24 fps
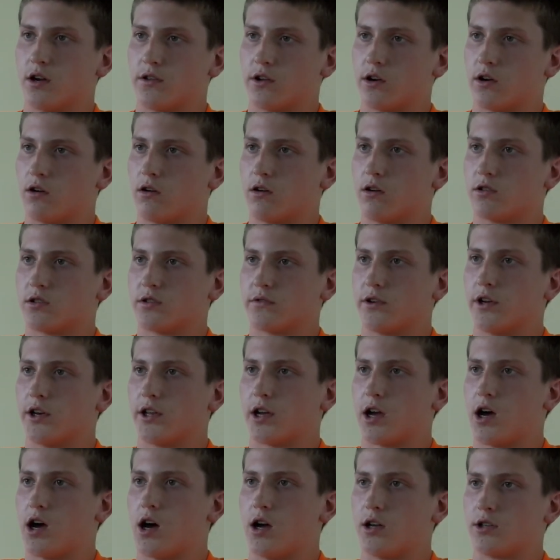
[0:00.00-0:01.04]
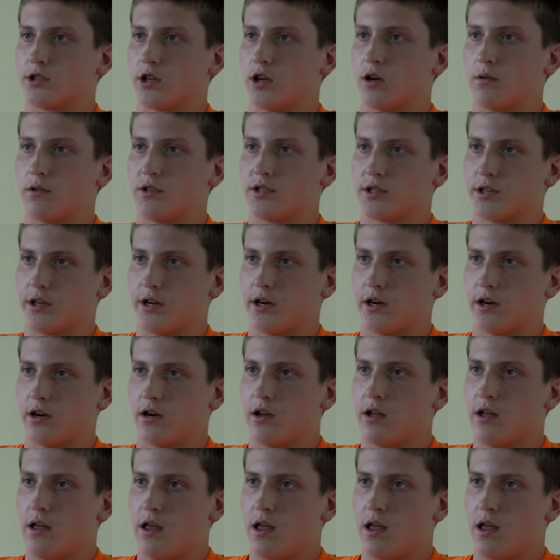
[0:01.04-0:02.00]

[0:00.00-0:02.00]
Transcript: The urge of getting high is always there.